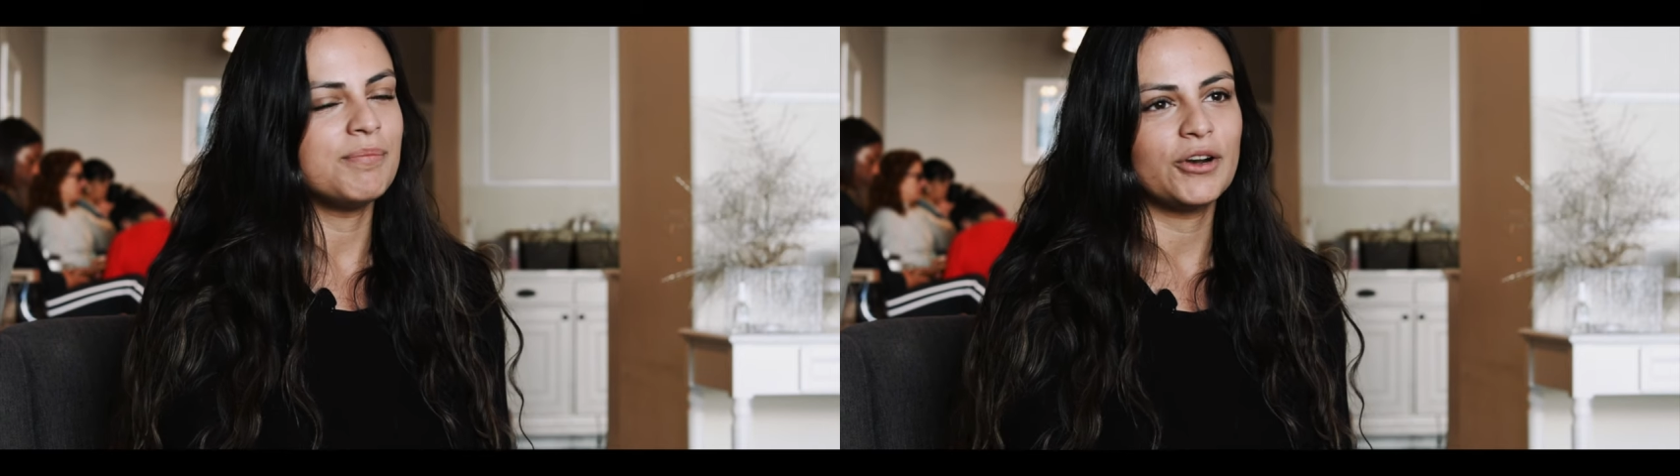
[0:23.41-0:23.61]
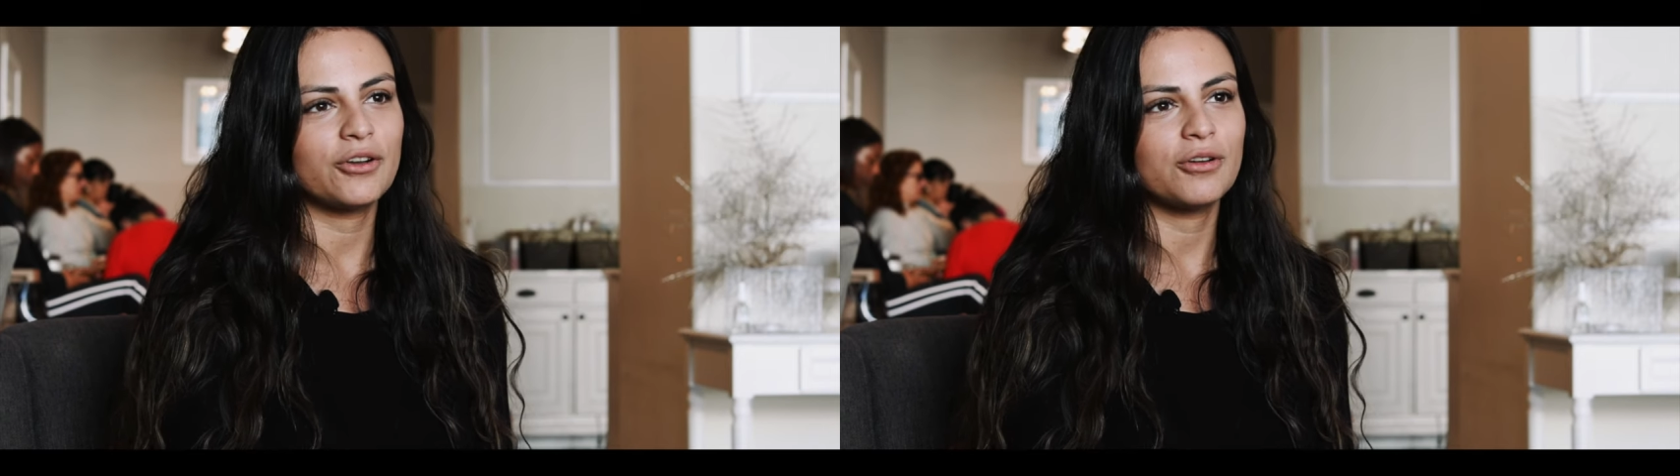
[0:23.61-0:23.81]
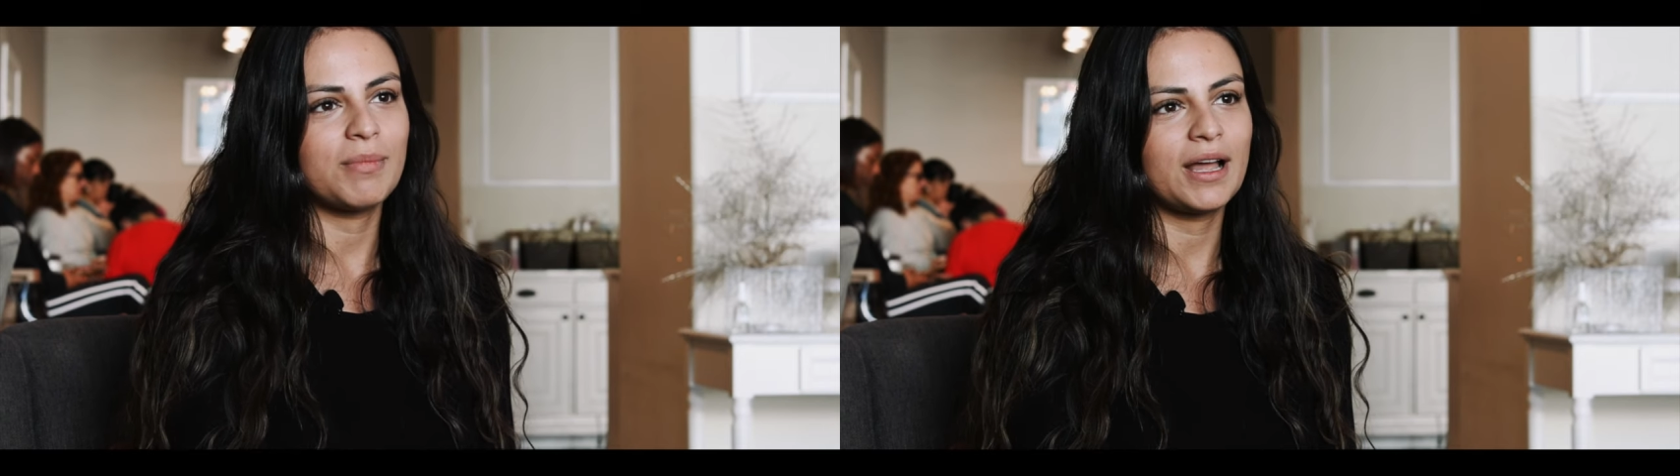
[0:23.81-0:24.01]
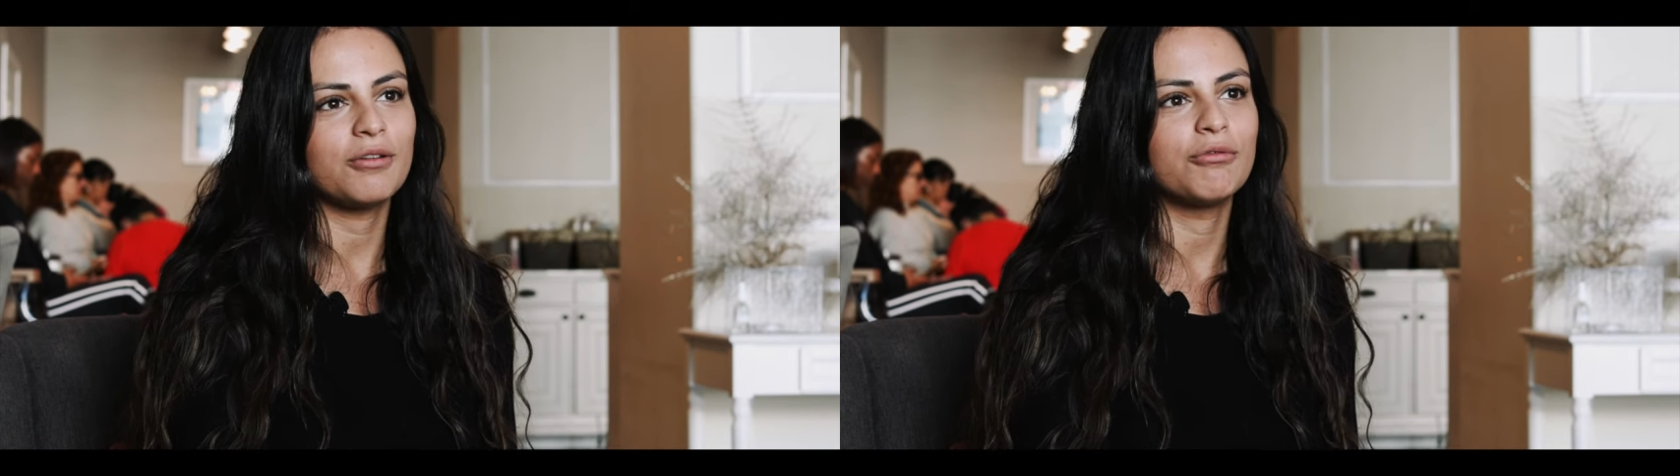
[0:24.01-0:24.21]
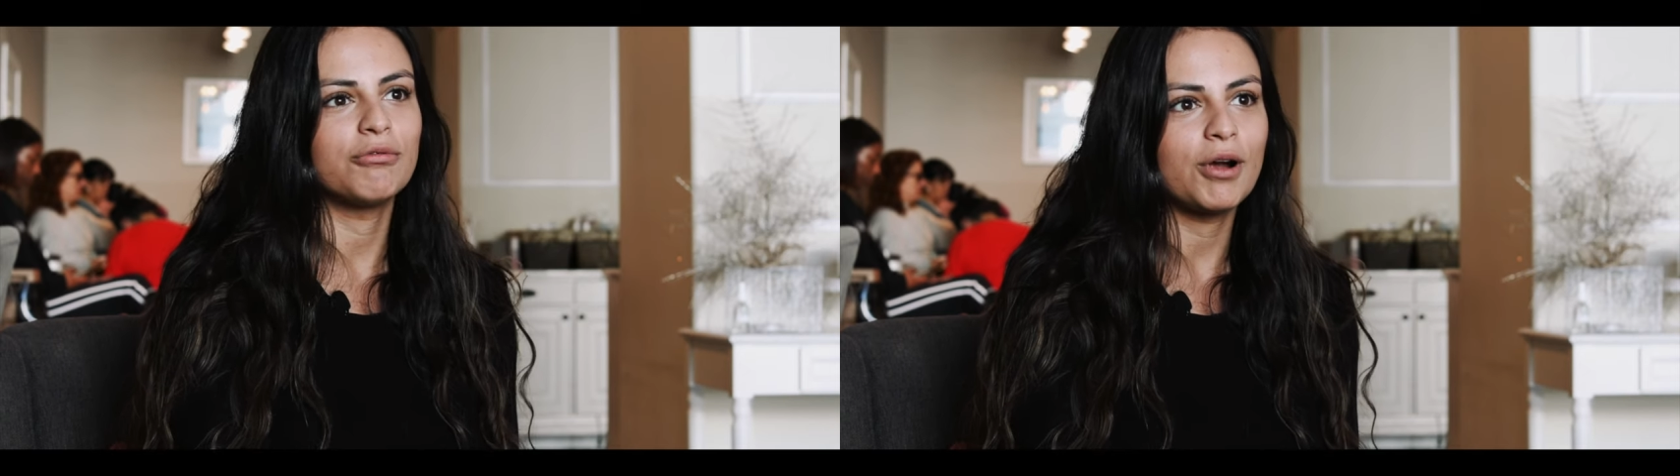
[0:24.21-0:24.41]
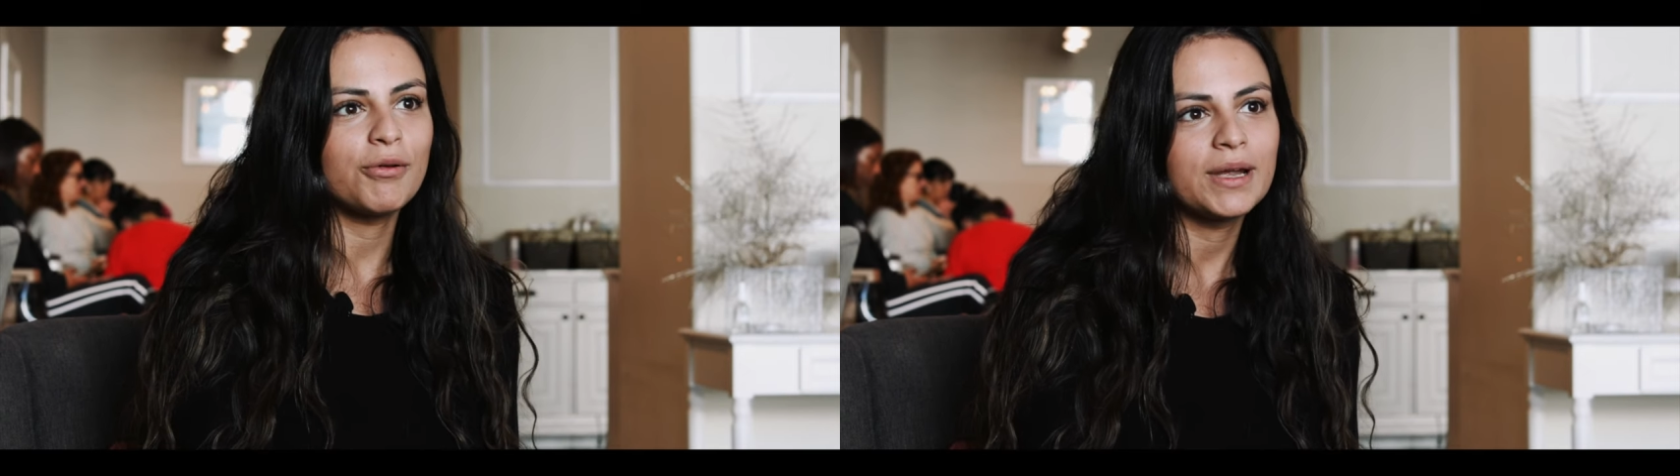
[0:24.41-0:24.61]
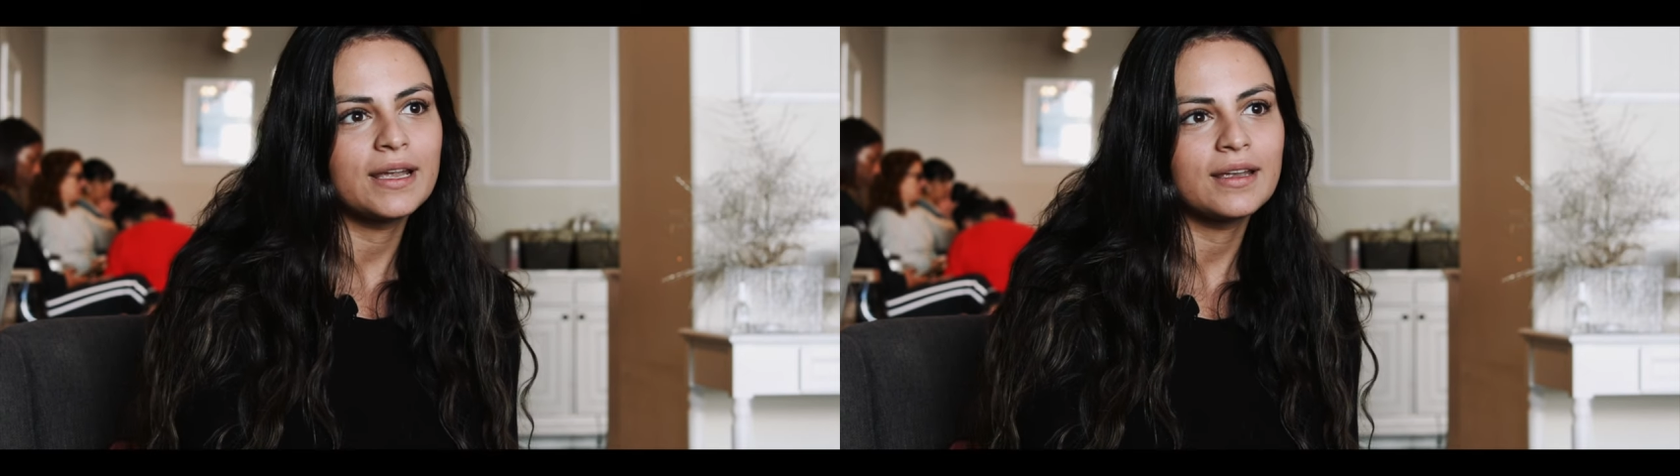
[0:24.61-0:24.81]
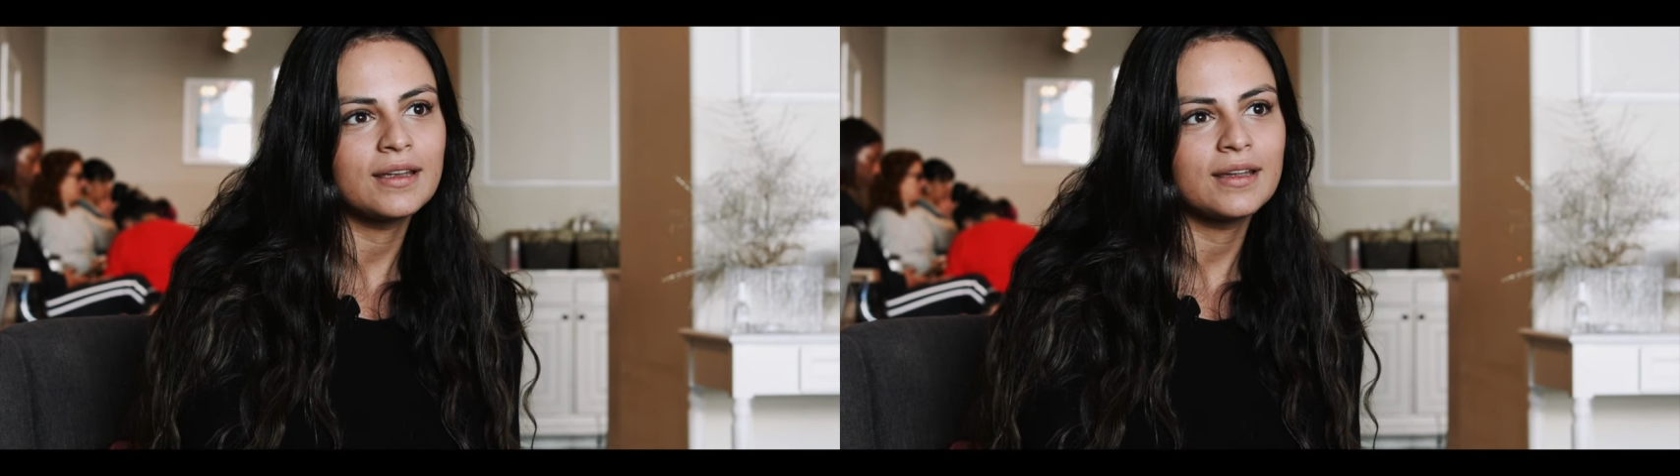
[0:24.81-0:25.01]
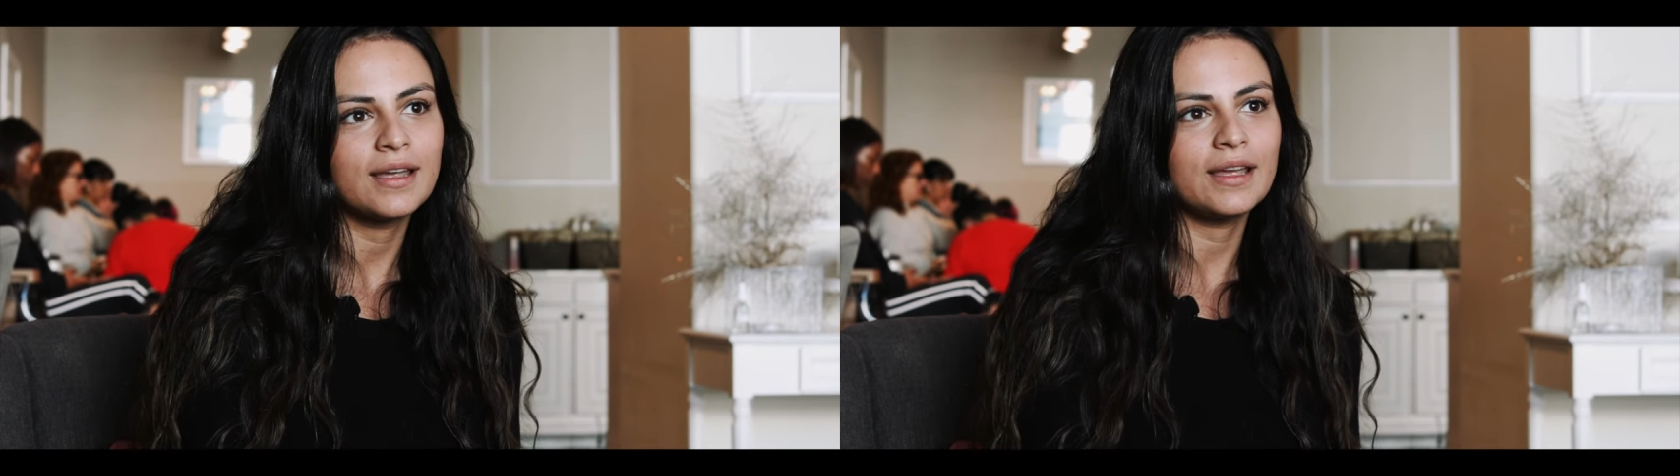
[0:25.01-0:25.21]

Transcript: Miracle Mile growing